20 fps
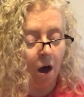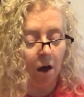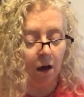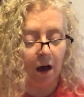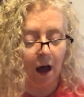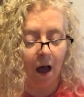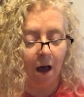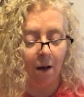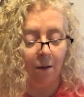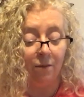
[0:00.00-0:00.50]

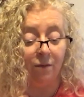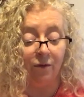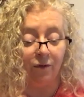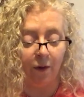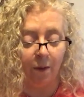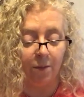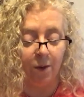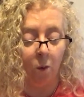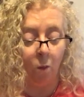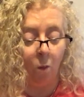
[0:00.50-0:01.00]
and yet
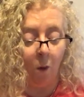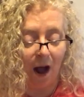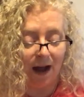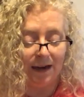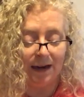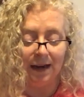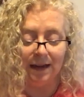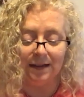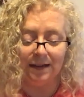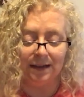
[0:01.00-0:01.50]
know they
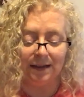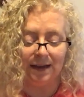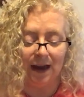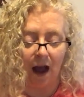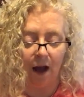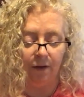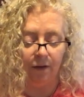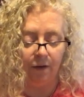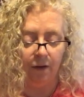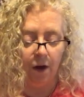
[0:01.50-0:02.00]
all
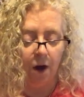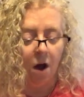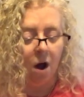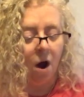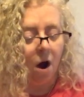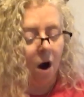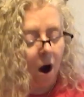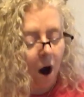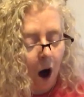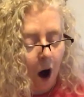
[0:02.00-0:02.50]
come from the
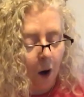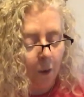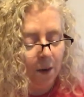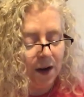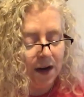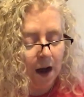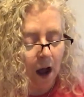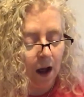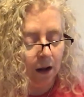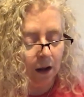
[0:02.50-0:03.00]
one
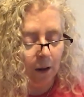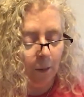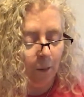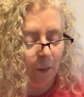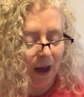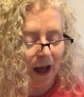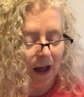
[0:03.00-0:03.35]
stuff,